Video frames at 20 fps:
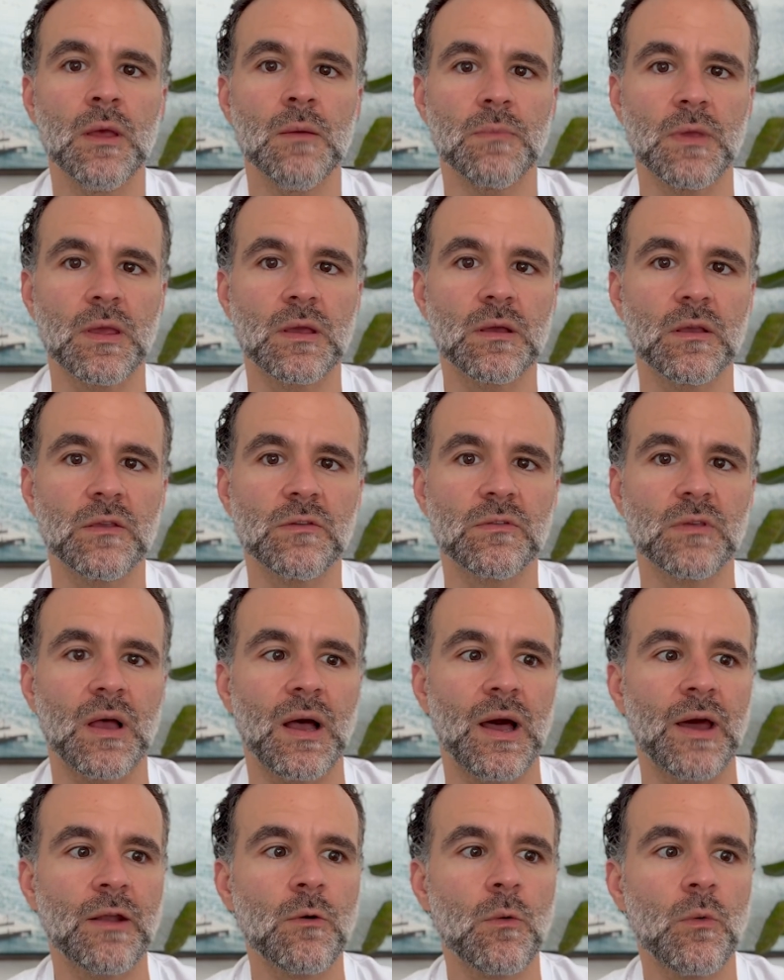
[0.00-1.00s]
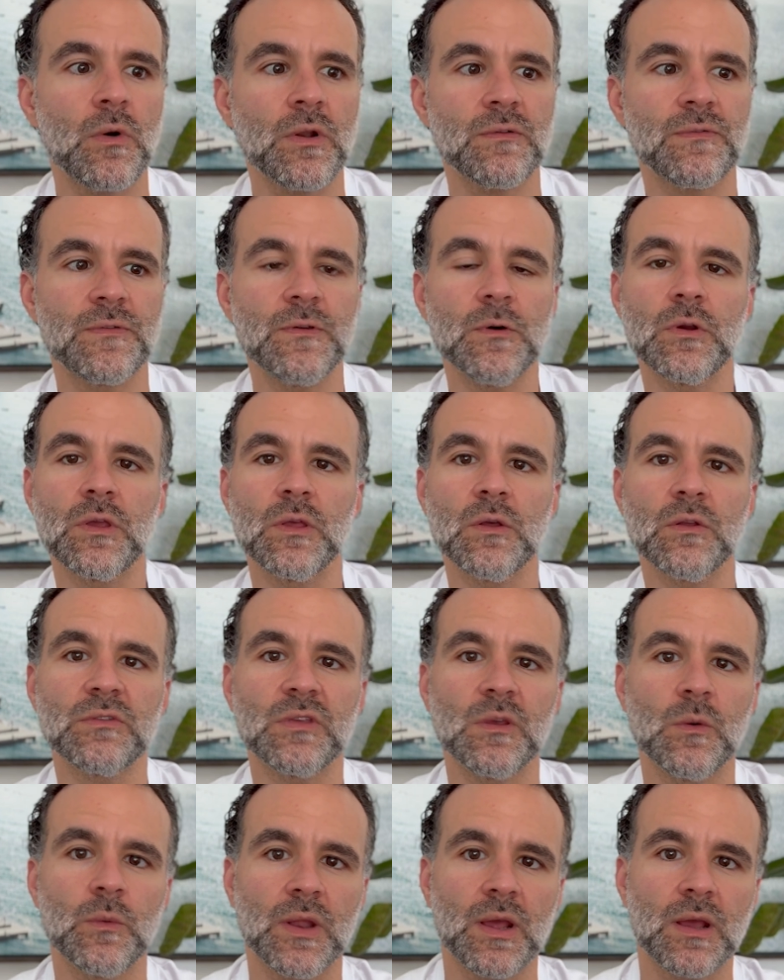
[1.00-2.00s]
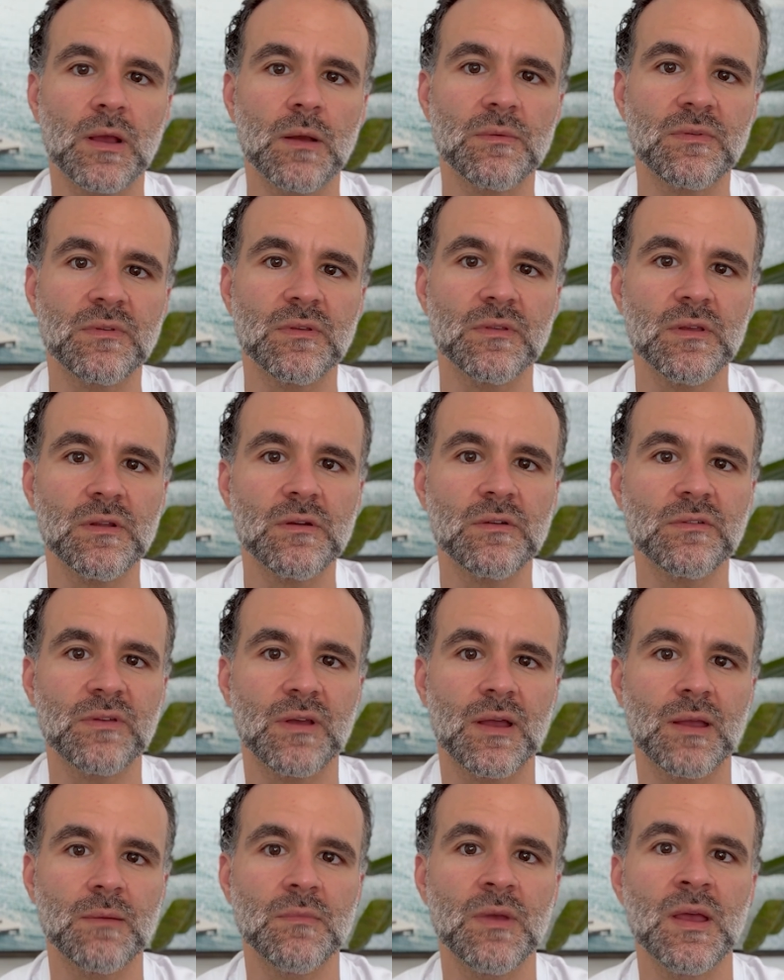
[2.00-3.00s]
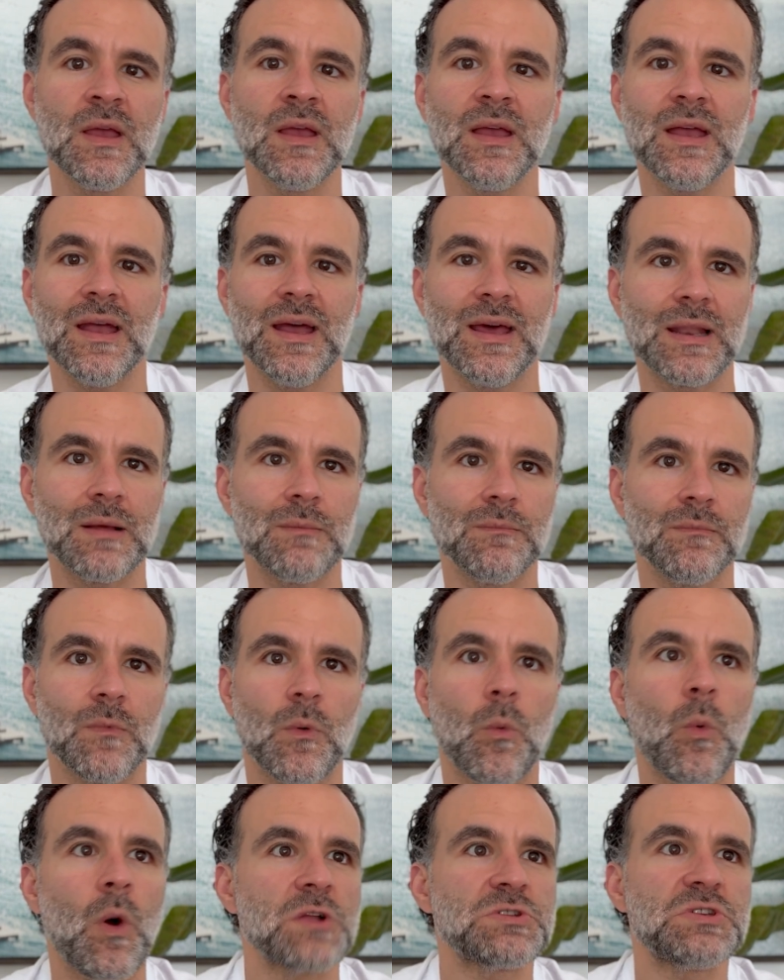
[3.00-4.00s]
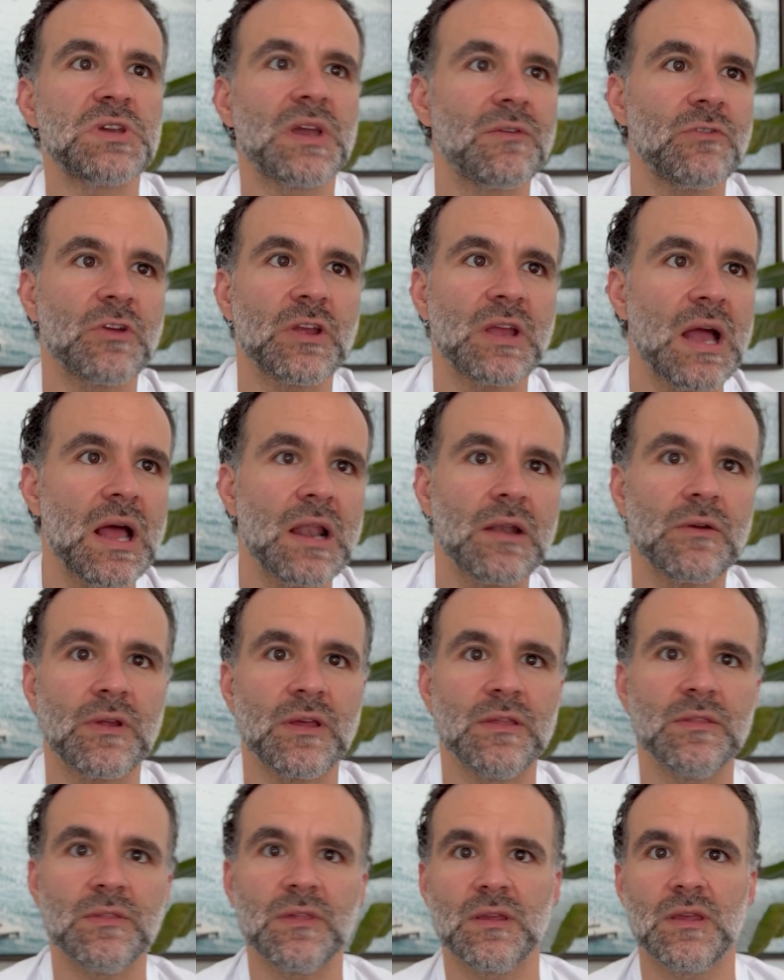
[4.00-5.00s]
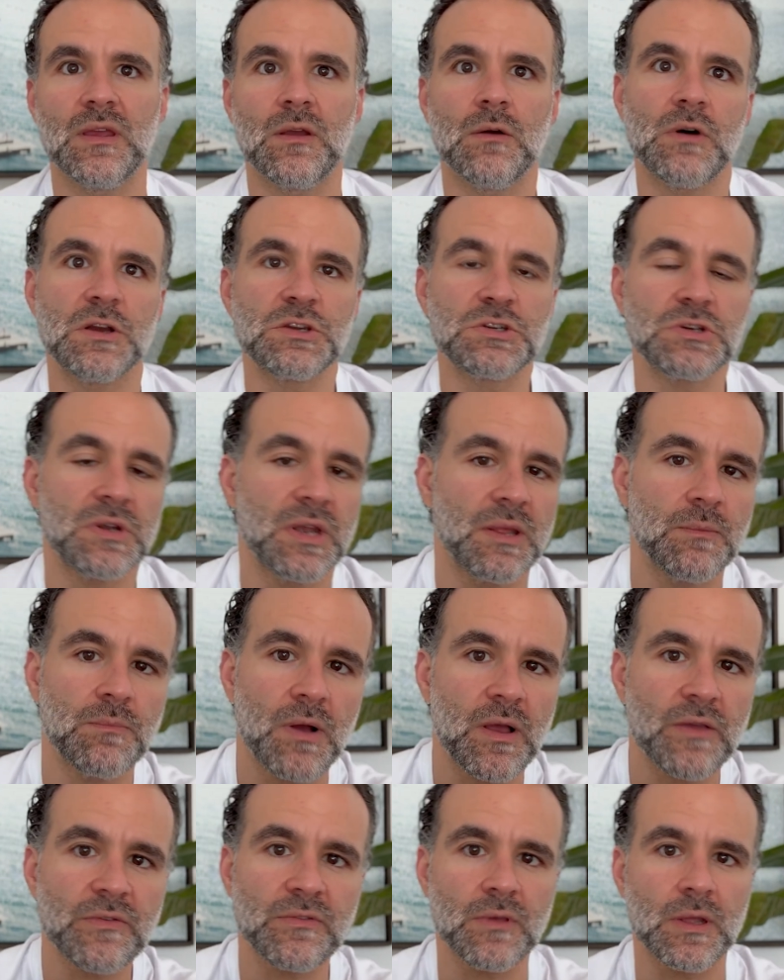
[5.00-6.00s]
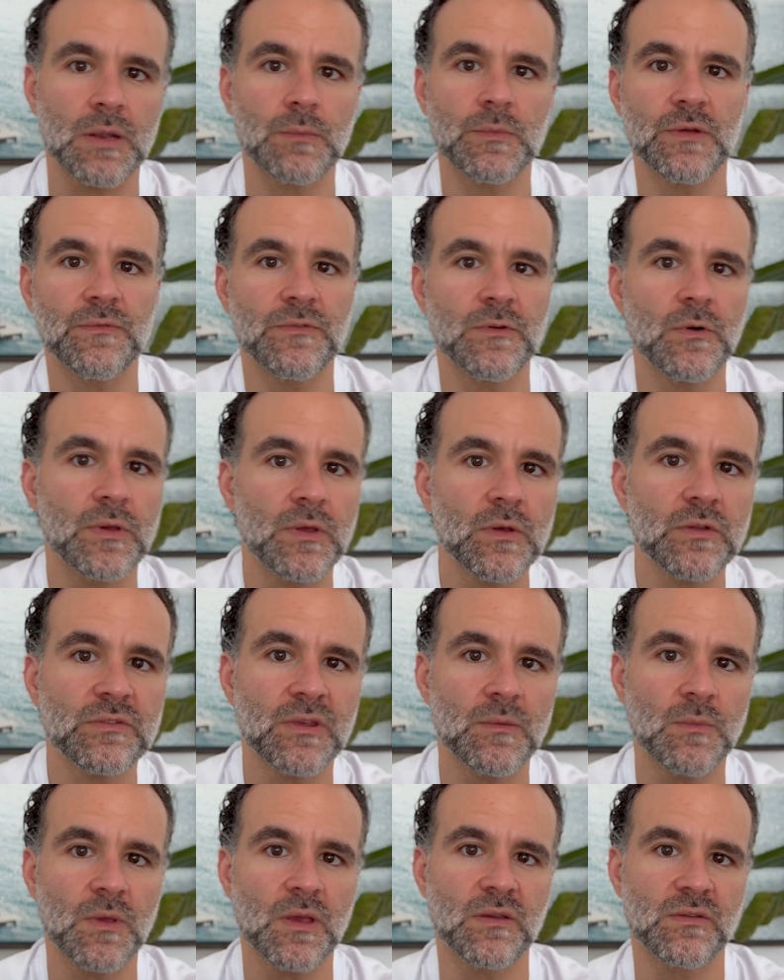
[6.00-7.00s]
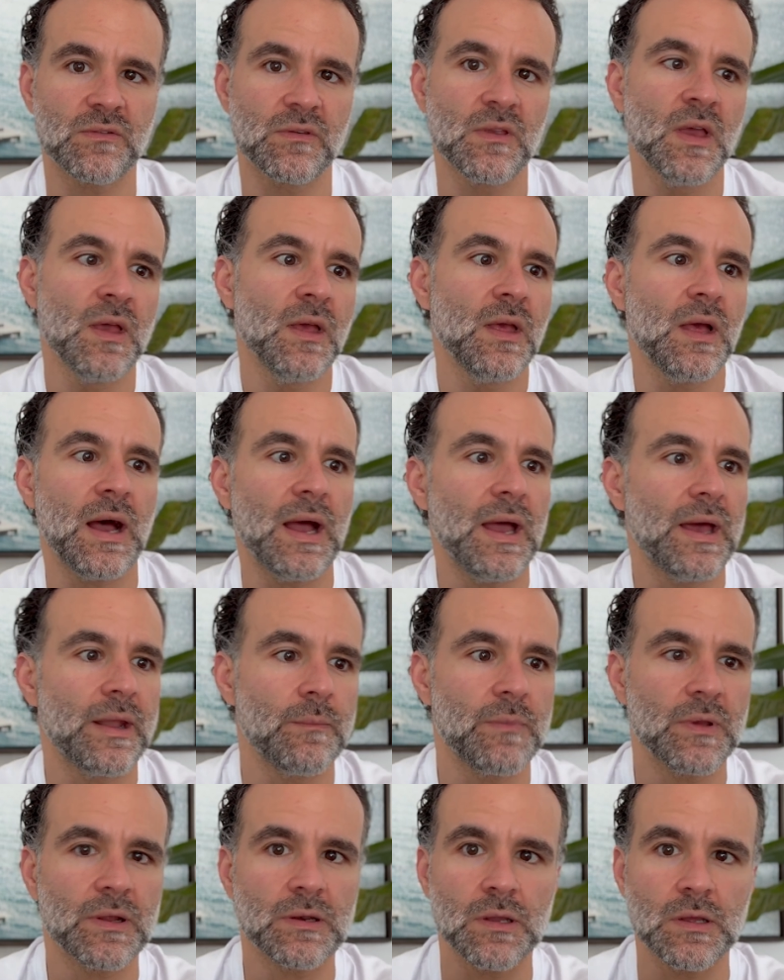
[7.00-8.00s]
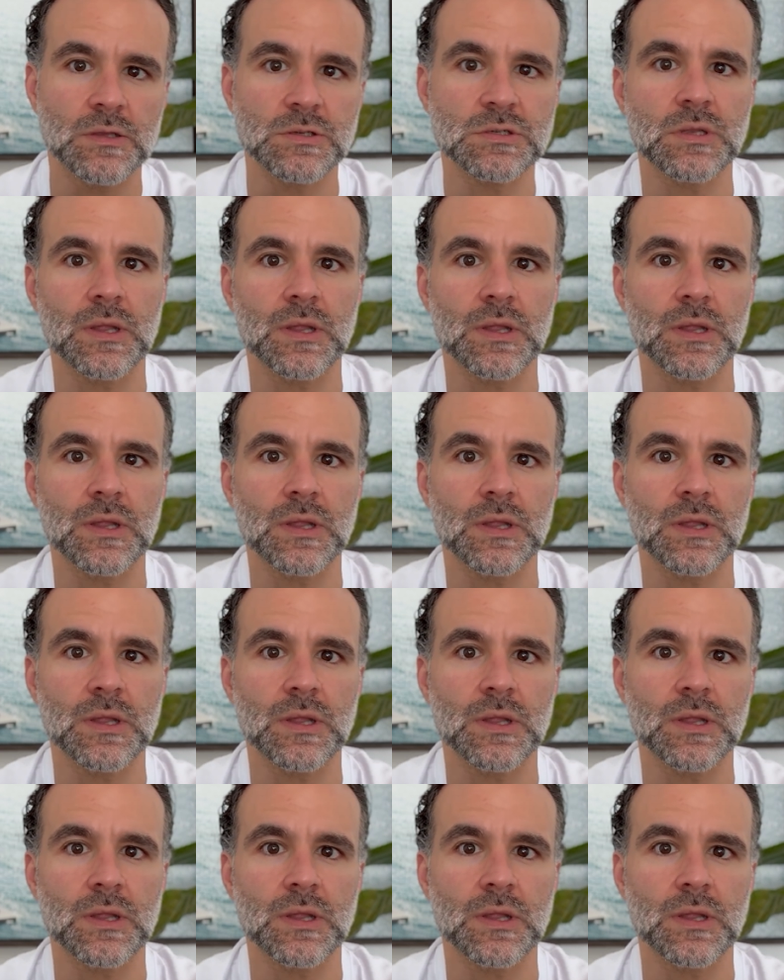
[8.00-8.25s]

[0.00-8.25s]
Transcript: because I don't want to feel guilty when it comes to dinner time and I'm watching every calorie and thinking, oh, I shouldn't eat pasta and I'm going to feel guilty because I had a big lunch.